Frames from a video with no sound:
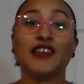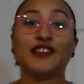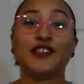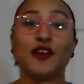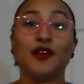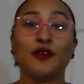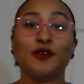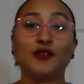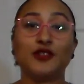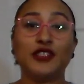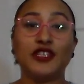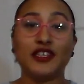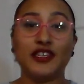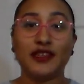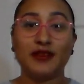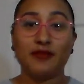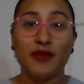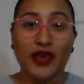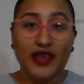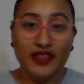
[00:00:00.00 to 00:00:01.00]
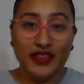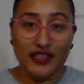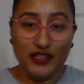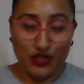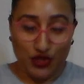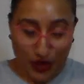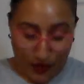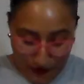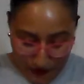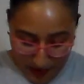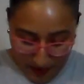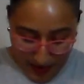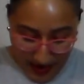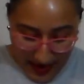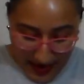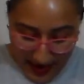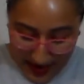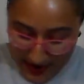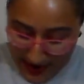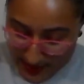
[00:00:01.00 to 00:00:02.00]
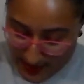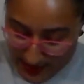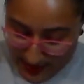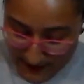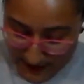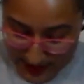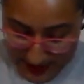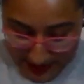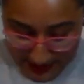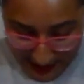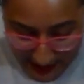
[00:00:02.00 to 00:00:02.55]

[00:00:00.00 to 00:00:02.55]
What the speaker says: So she made this shirt for me, and I love it.